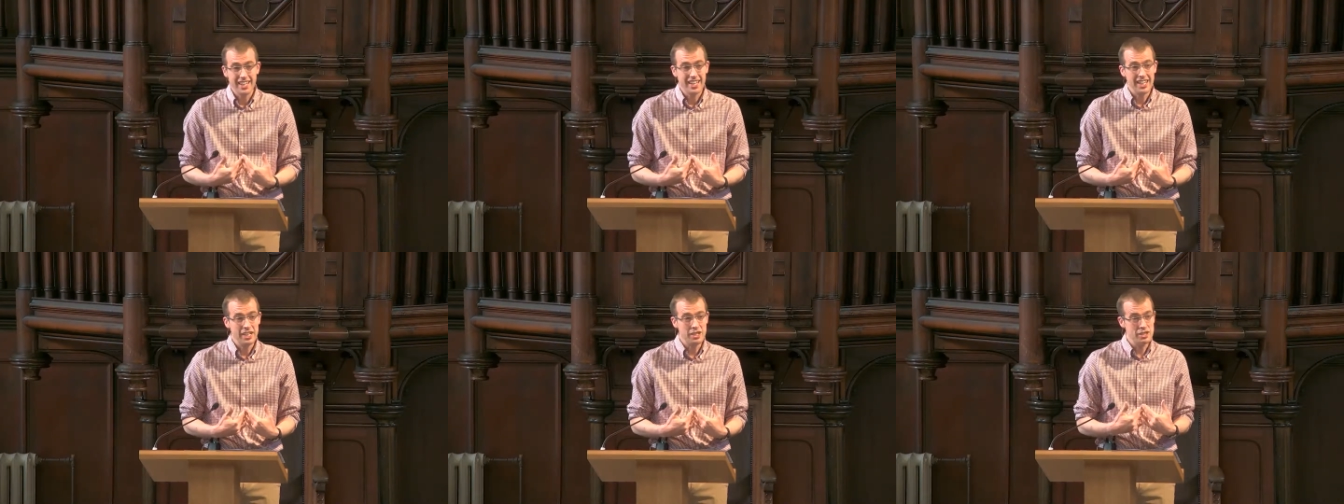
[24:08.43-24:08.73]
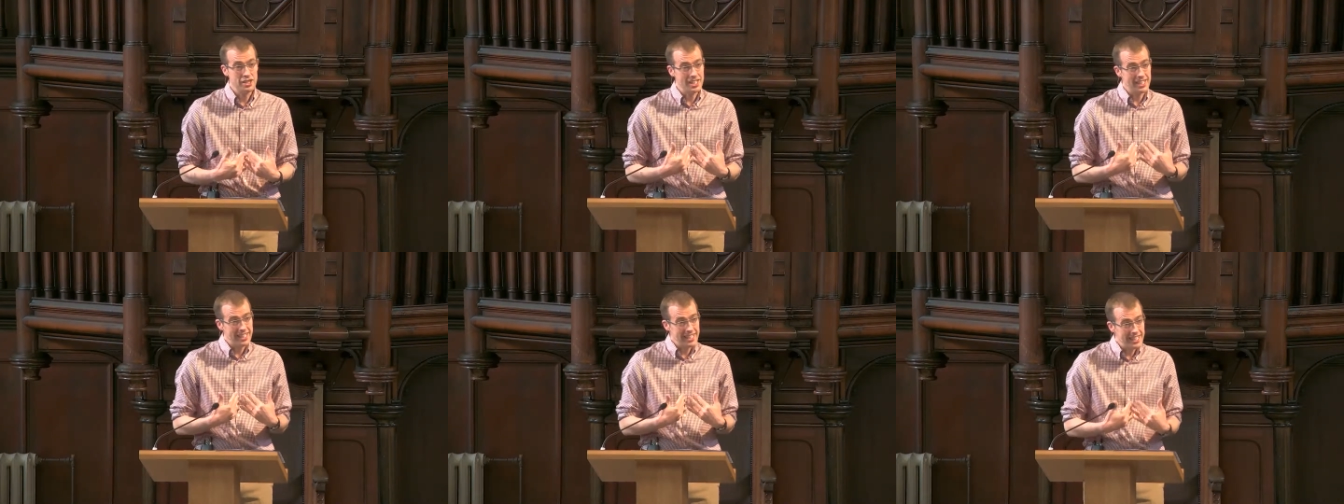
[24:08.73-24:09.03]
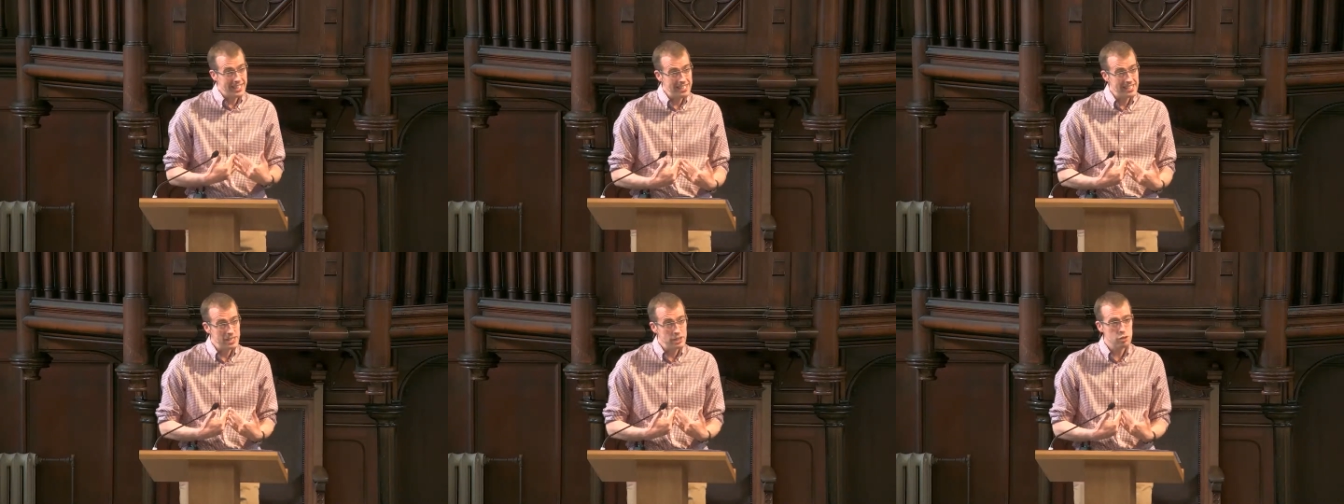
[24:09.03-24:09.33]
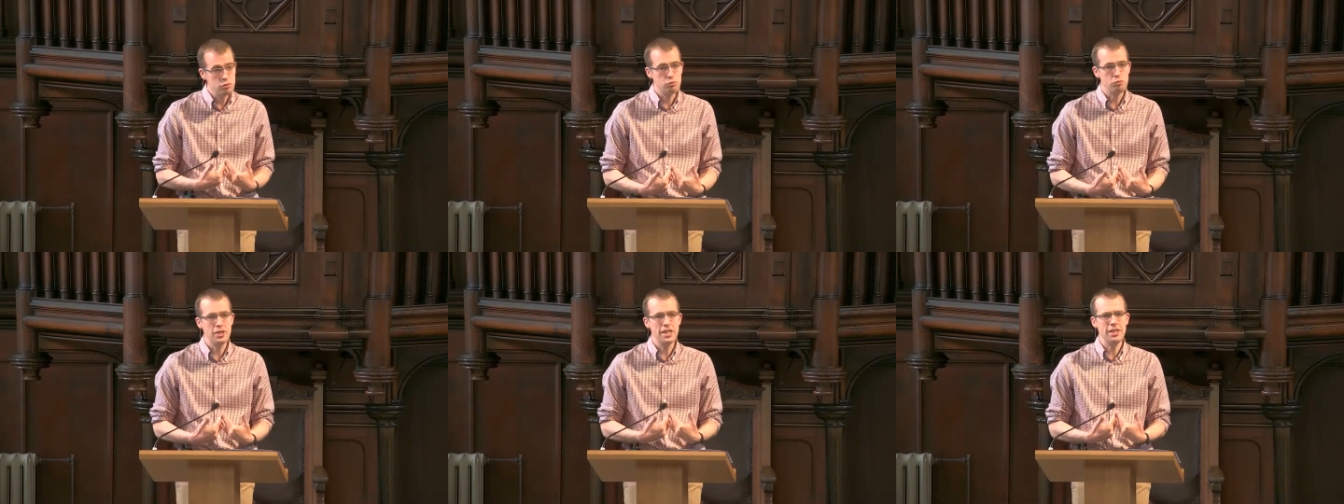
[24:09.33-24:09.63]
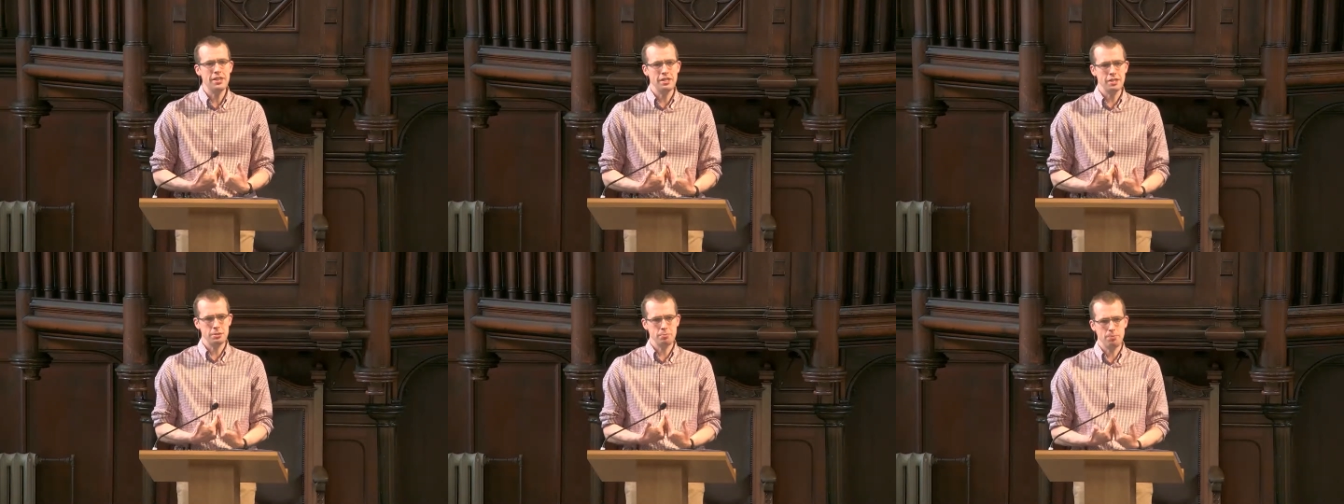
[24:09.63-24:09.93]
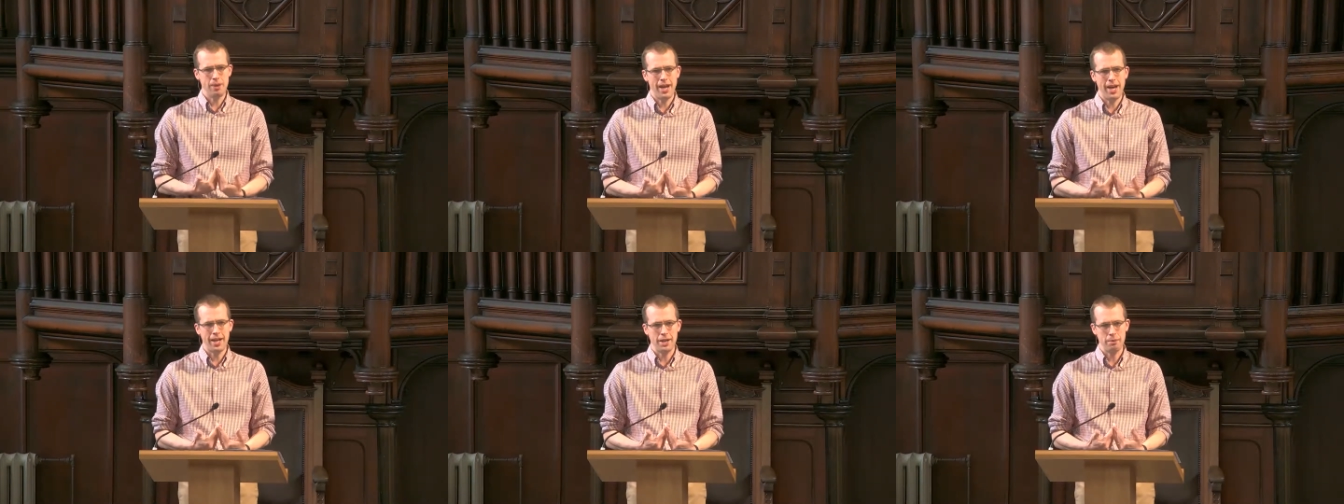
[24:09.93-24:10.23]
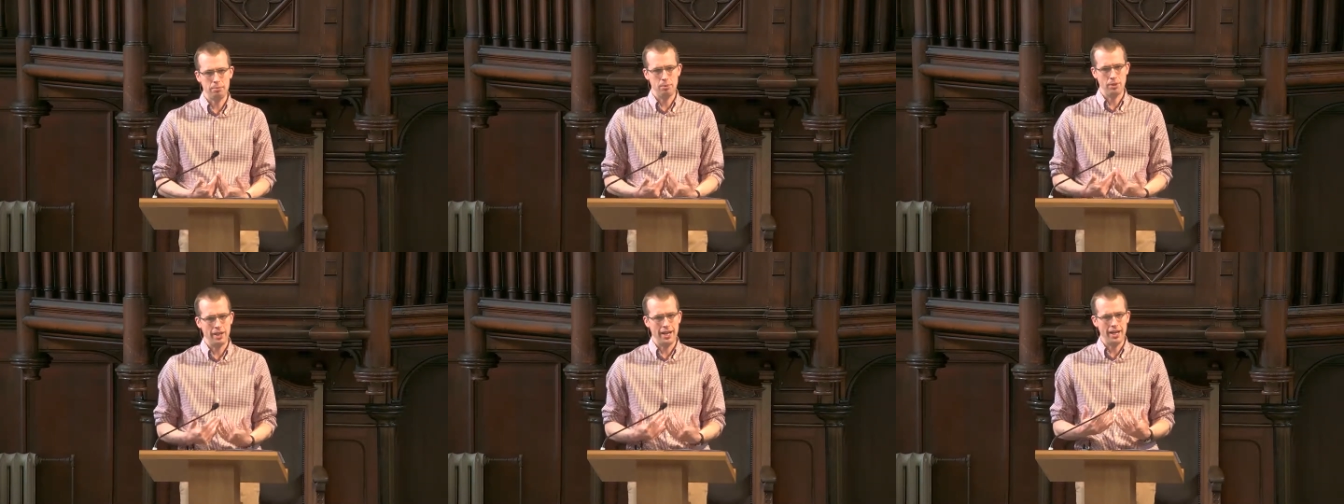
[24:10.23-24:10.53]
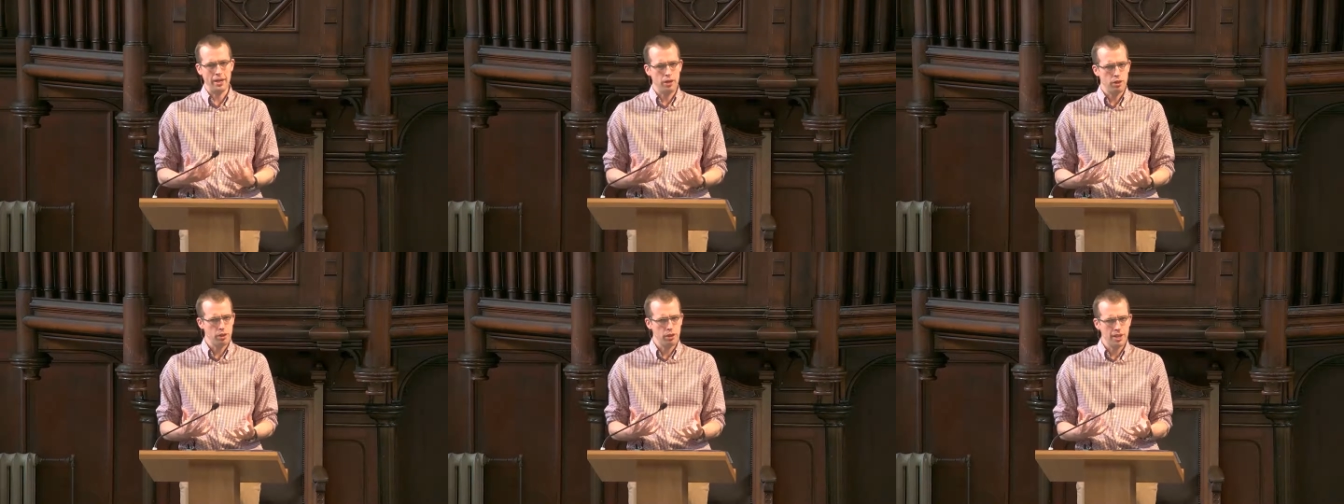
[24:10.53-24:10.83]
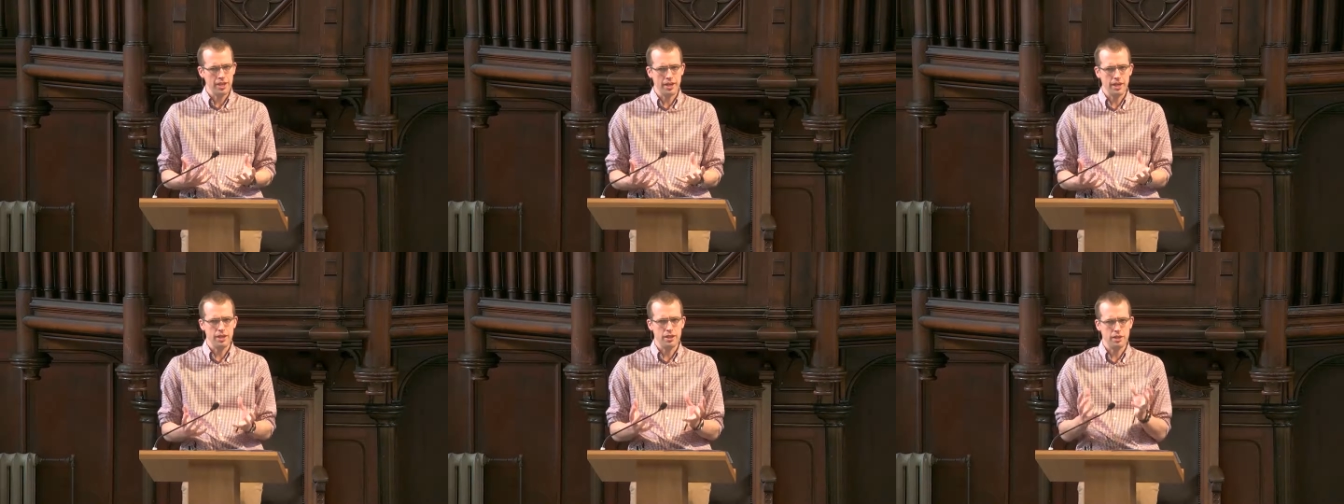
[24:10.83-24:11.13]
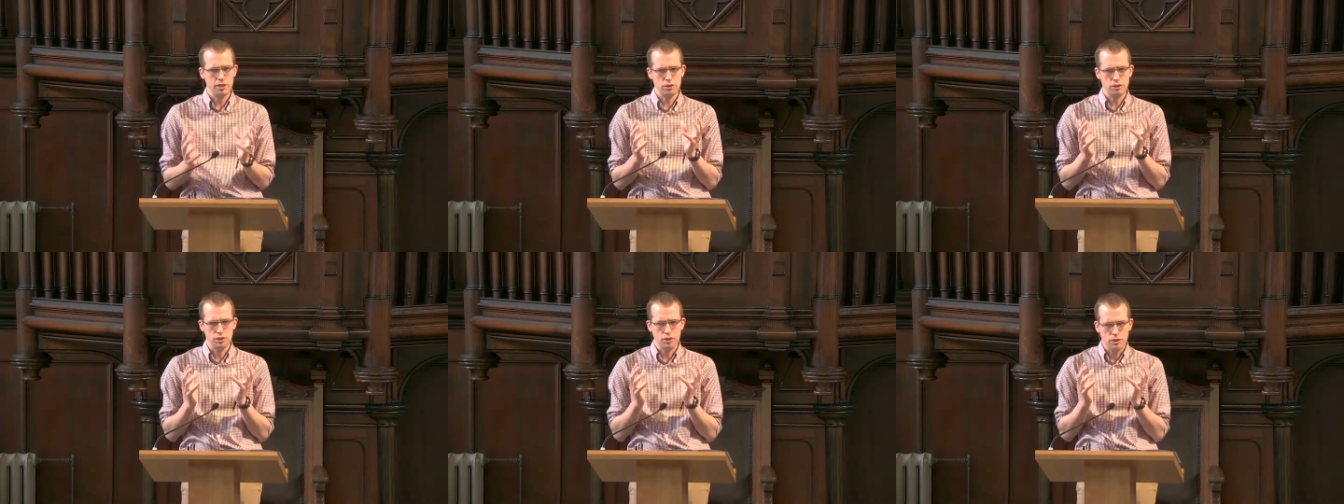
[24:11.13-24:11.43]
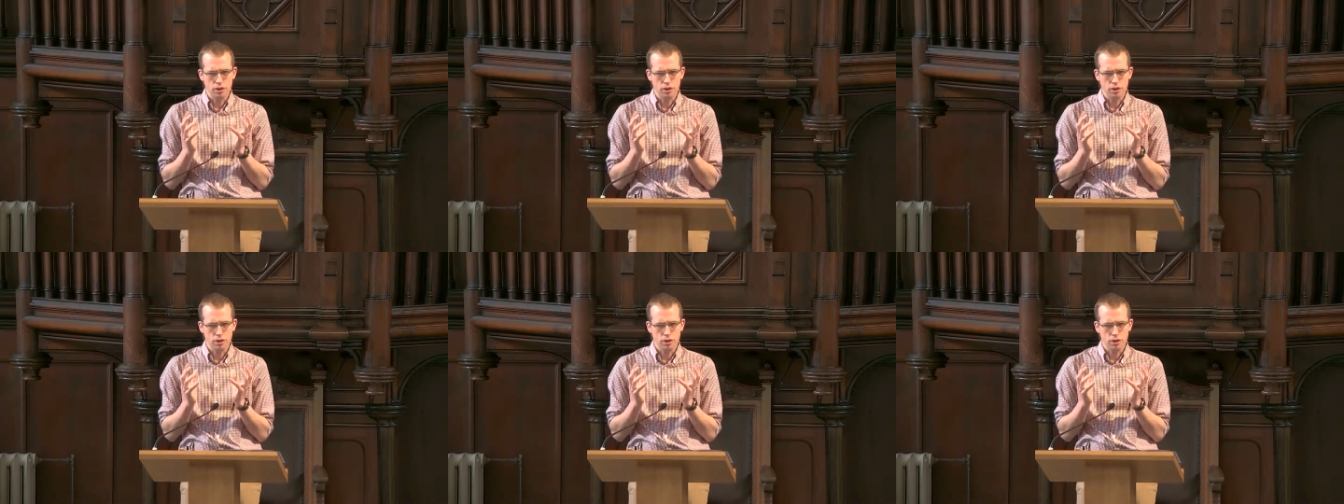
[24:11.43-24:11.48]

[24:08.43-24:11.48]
it's easy to read this parable and think that